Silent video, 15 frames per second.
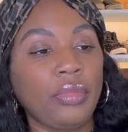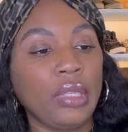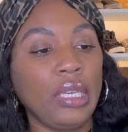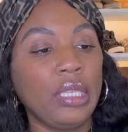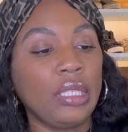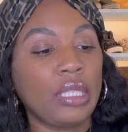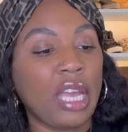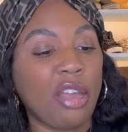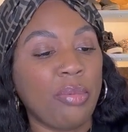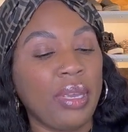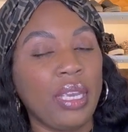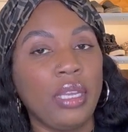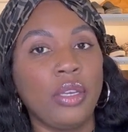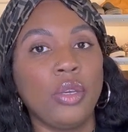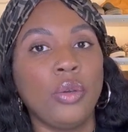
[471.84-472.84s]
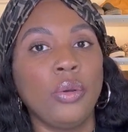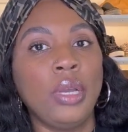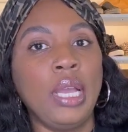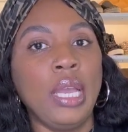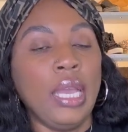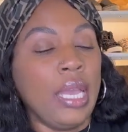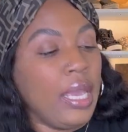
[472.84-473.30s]
It's top handle.
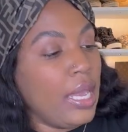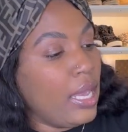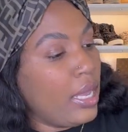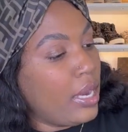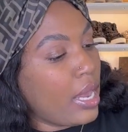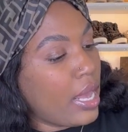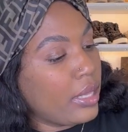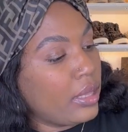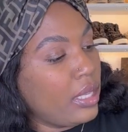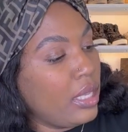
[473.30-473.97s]
And I